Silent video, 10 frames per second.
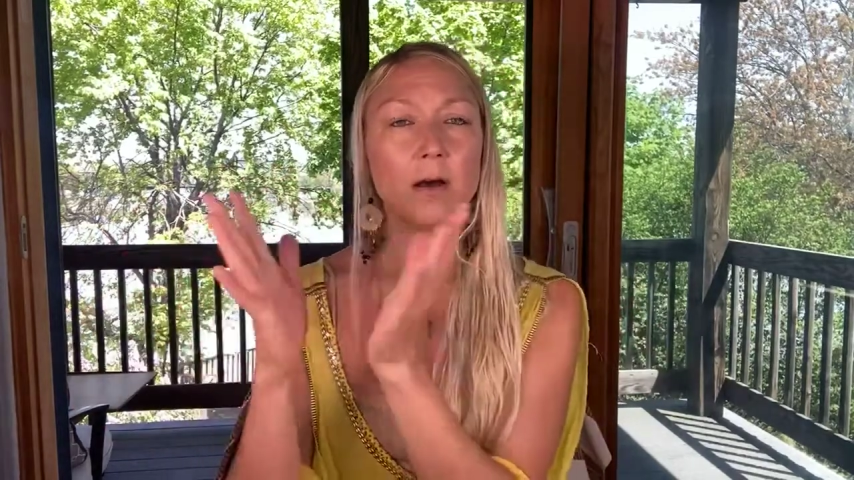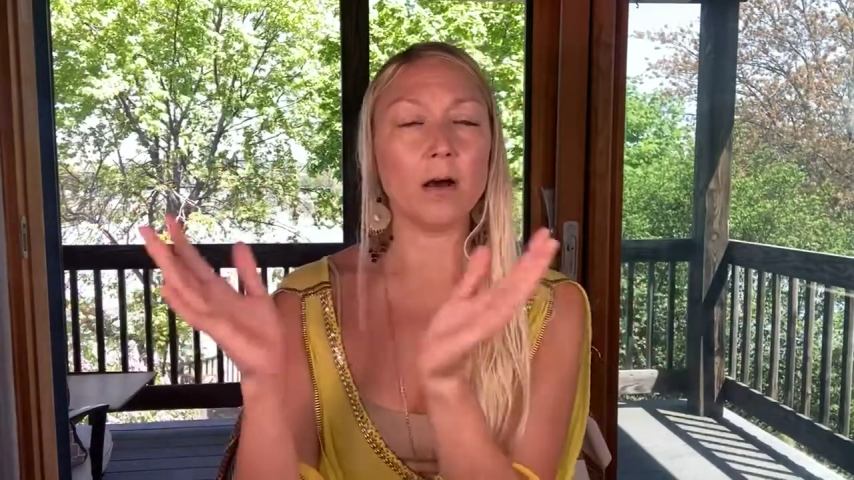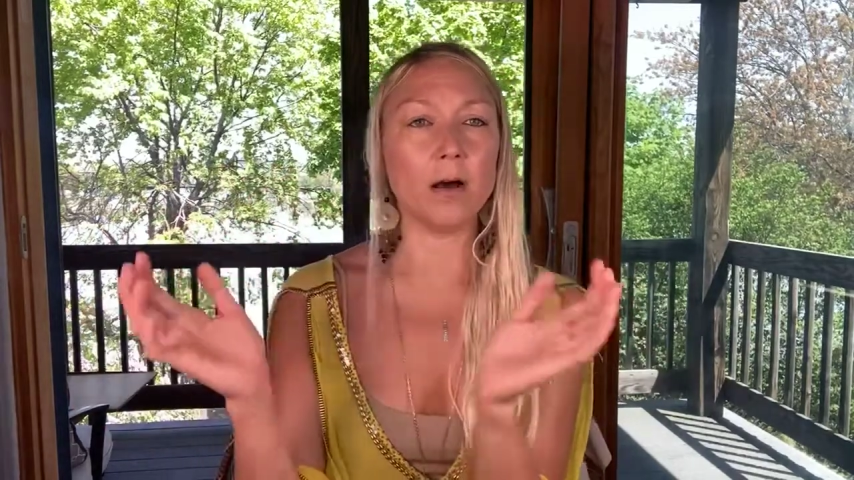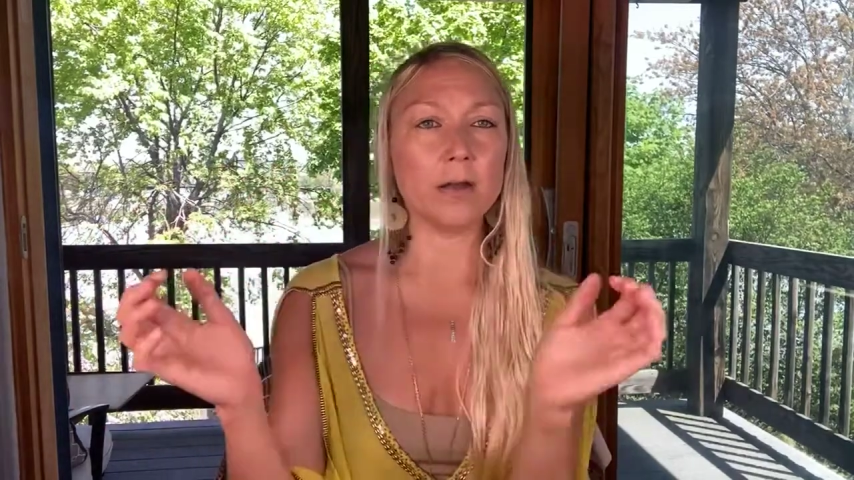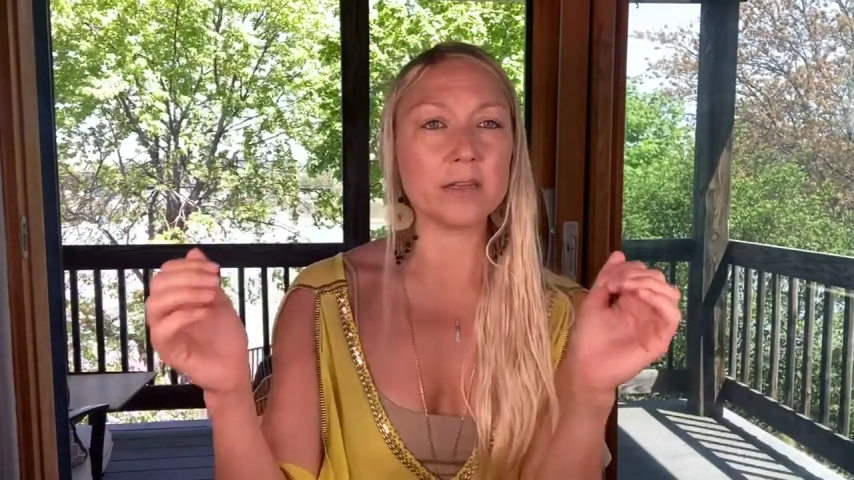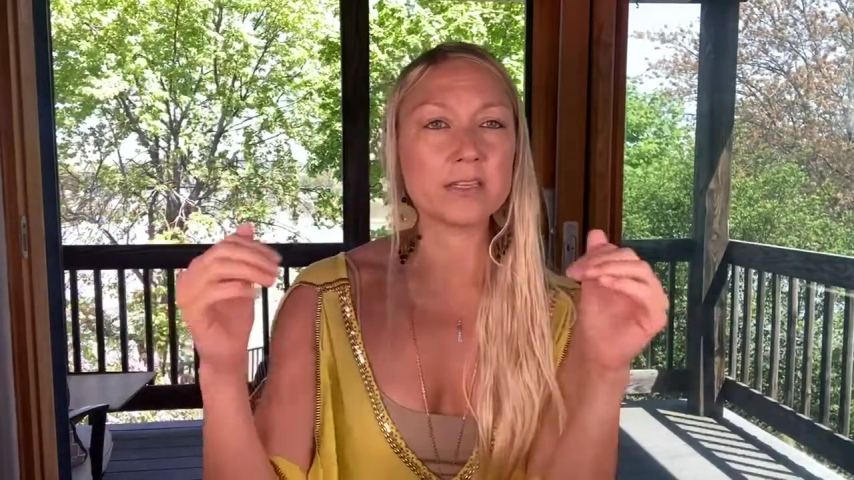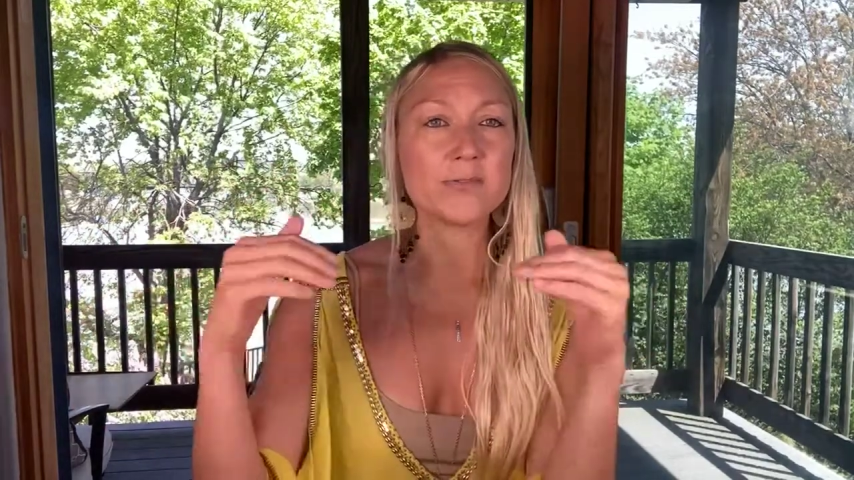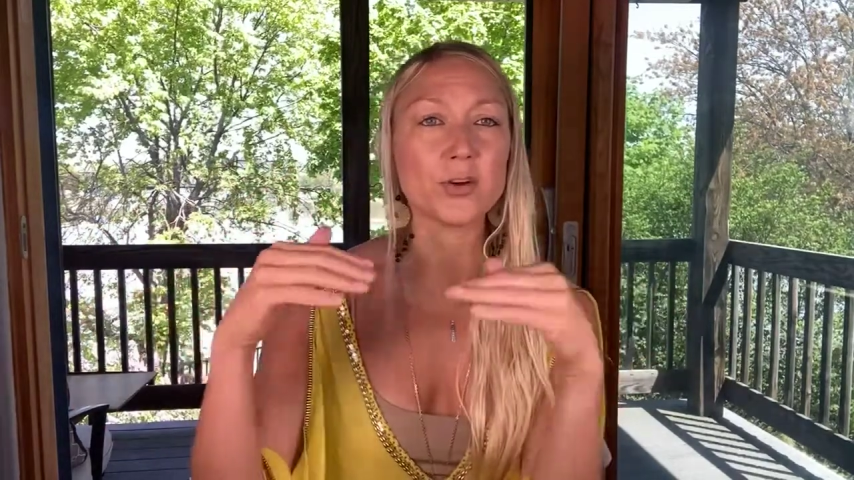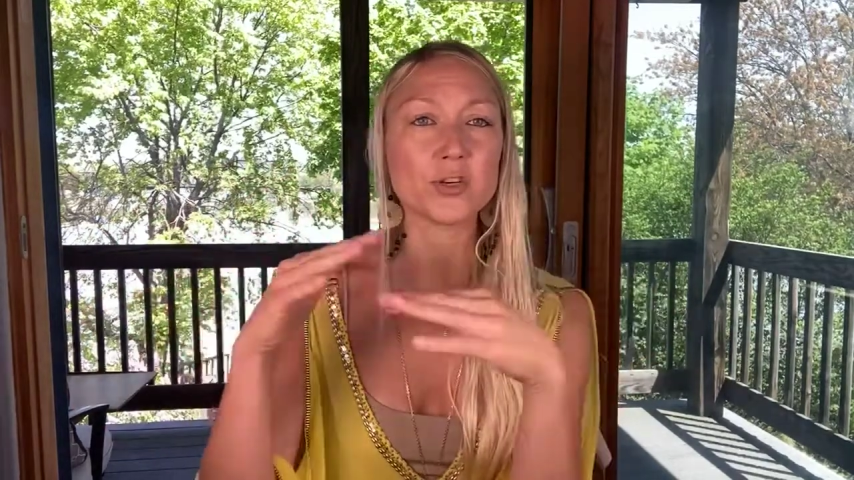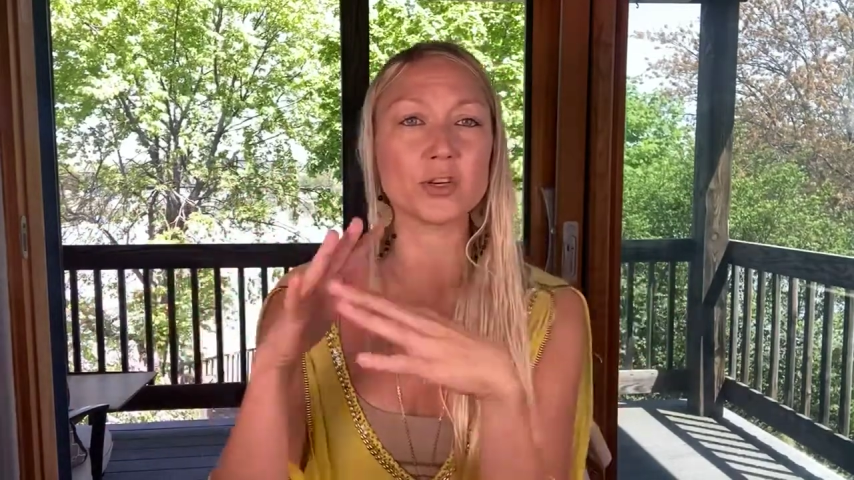
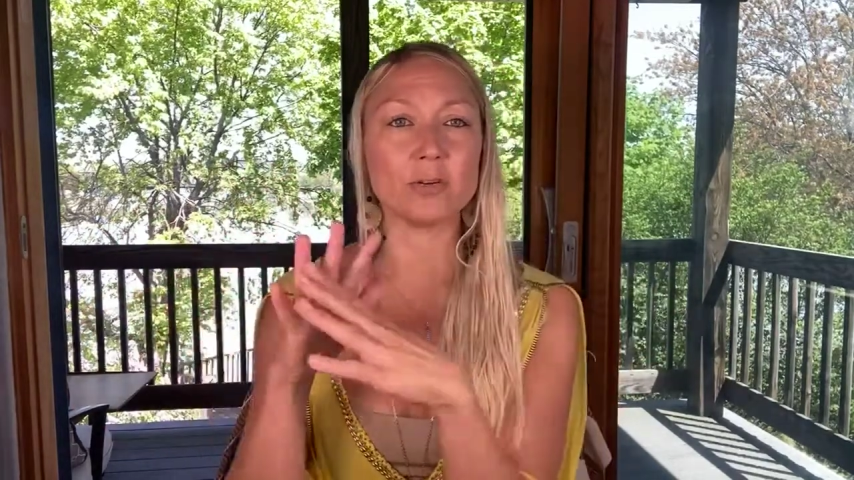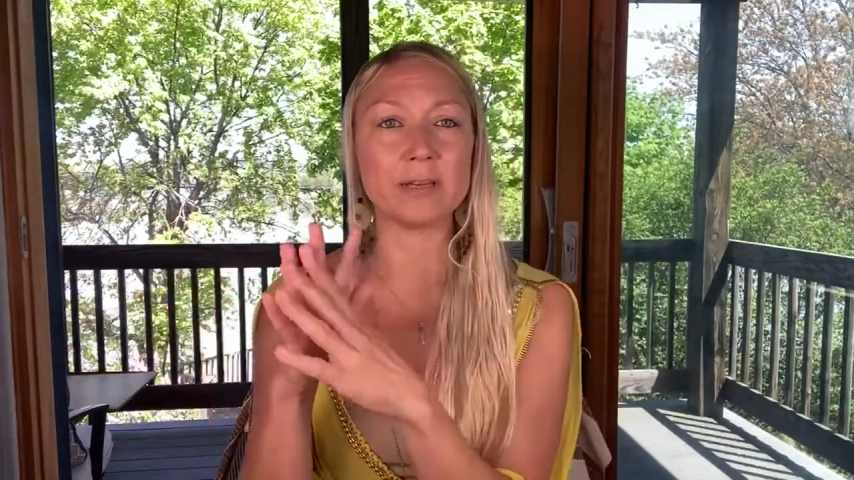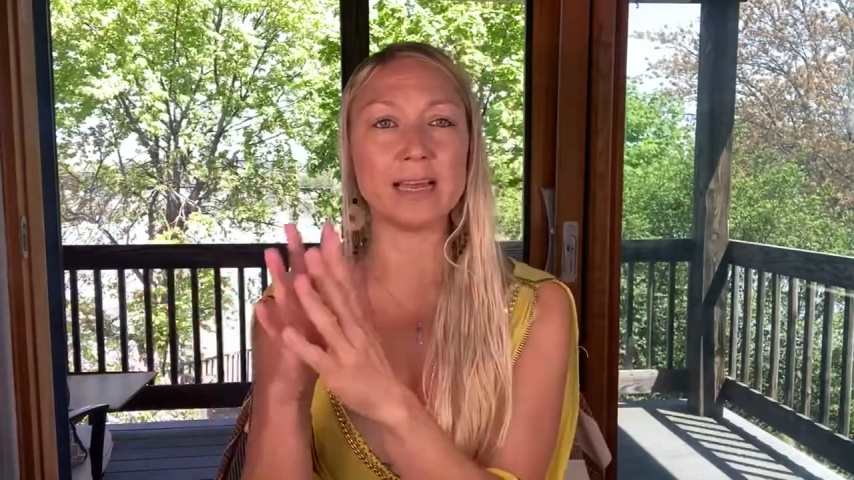dysfunctional